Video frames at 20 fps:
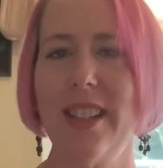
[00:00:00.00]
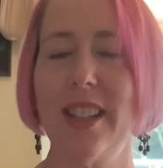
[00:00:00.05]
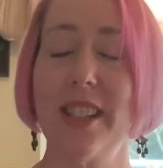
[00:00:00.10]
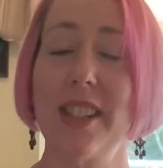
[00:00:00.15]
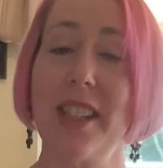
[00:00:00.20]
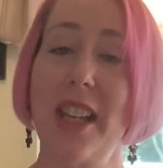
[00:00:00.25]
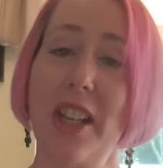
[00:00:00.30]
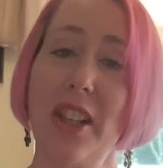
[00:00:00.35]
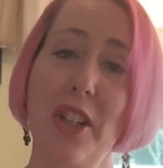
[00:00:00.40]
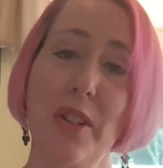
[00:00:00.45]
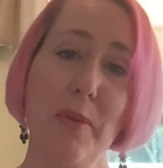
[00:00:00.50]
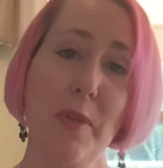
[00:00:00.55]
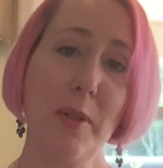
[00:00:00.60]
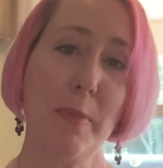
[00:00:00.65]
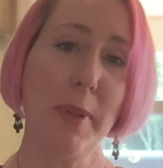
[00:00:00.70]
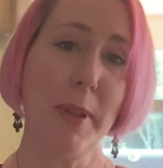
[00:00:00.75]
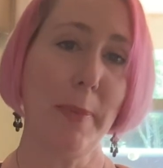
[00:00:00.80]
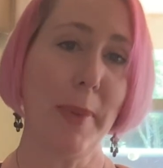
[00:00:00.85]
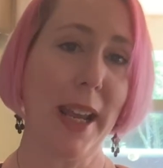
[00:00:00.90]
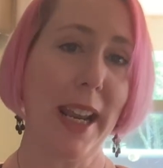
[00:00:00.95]
the seller will
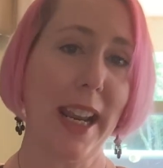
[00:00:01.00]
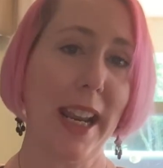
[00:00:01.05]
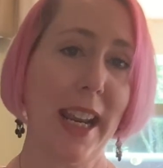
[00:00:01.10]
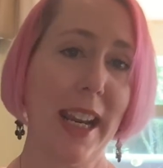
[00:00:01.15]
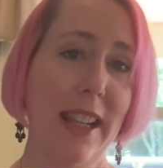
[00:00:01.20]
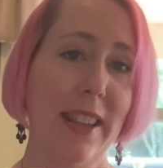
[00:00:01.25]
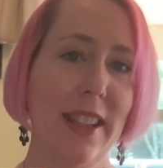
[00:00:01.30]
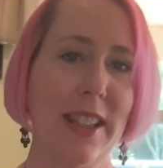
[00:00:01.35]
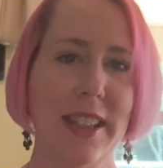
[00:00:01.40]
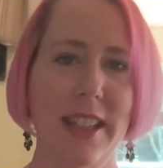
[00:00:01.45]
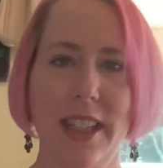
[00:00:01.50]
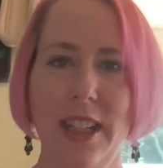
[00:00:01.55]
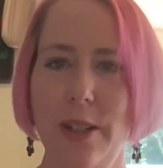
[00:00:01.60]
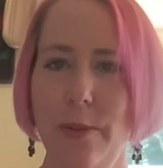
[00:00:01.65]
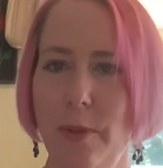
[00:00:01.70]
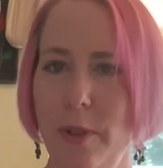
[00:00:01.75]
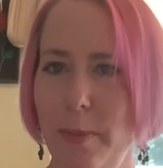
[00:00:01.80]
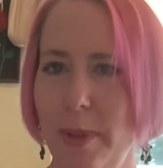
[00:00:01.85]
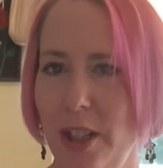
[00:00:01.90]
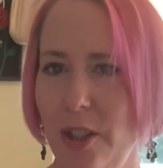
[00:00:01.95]
be paid, the deed
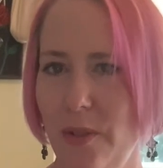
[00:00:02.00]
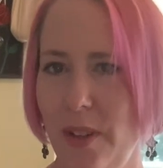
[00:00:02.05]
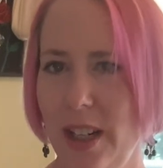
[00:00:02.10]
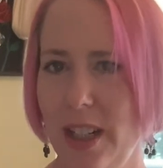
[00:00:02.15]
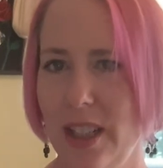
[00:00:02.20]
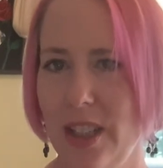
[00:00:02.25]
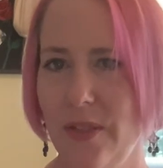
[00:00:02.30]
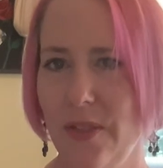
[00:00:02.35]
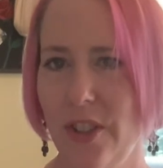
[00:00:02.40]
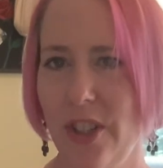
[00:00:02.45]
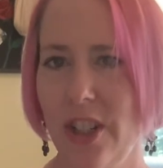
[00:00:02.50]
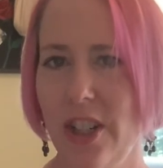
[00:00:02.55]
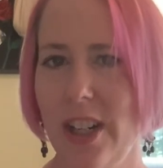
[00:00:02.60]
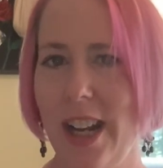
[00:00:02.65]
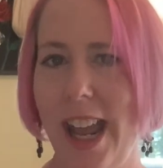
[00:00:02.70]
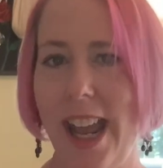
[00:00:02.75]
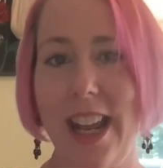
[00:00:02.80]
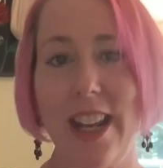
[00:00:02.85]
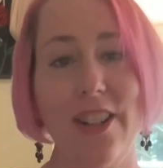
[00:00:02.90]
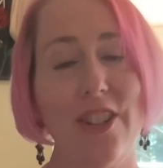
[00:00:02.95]
will be transferred,
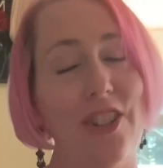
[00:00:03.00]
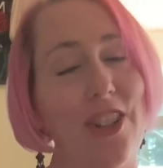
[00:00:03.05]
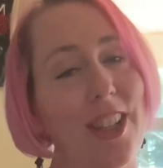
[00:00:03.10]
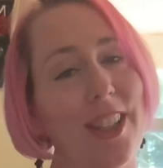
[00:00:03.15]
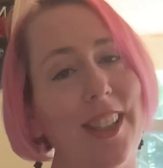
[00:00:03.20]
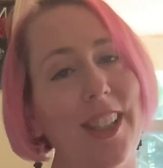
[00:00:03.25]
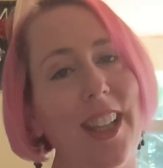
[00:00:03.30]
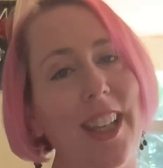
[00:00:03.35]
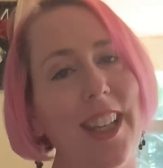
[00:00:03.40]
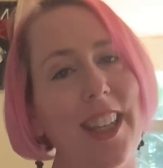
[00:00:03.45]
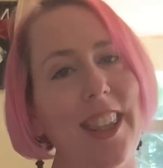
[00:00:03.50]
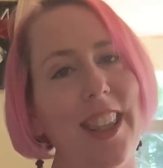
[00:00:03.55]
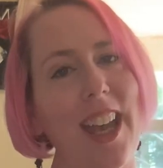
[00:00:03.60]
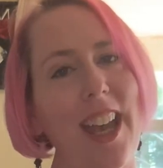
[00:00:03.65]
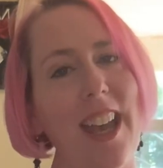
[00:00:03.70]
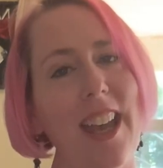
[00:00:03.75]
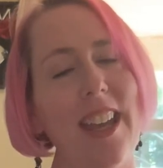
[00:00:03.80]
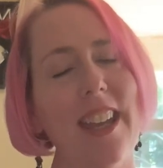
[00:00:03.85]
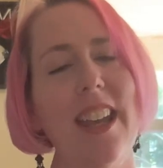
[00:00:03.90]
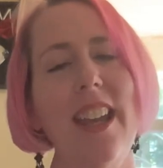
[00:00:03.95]
and just like
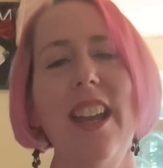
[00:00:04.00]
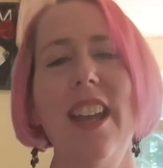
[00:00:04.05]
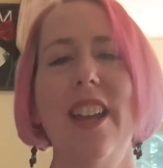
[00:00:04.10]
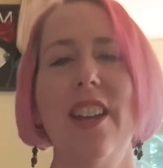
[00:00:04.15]
that,